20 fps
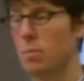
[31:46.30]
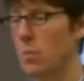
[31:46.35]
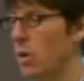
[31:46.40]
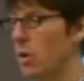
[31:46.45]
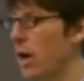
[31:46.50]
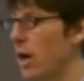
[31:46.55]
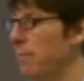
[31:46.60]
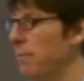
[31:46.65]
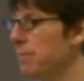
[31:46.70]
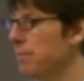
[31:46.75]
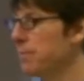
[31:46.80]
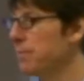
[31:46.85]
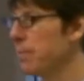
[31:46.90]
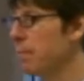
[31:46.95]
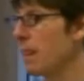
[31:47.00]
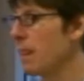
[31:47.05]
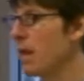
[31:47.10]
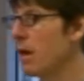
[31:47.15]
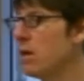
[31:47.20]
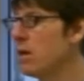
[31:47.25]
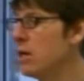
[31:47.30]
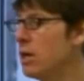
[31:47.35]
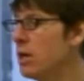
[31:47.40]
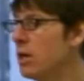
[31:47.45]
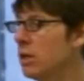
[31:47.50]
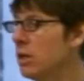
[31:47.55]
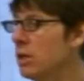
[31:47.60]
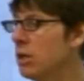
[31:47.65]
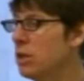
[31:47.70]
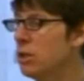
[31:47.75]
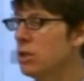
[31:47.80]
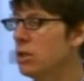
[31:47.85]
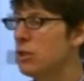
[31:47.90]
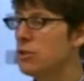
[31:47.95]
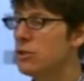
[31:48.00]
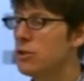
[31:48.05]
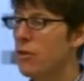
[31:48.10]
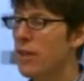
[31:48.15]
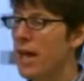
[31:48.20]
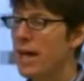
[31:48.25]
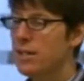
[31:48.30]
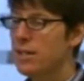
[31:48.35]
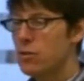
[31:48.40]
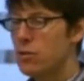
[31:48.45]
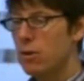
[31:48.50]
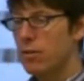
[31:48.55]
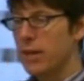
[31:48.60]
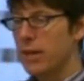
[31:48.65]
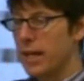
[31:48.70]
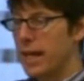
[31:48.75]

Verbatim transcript: like that. Okay. So that's sort of the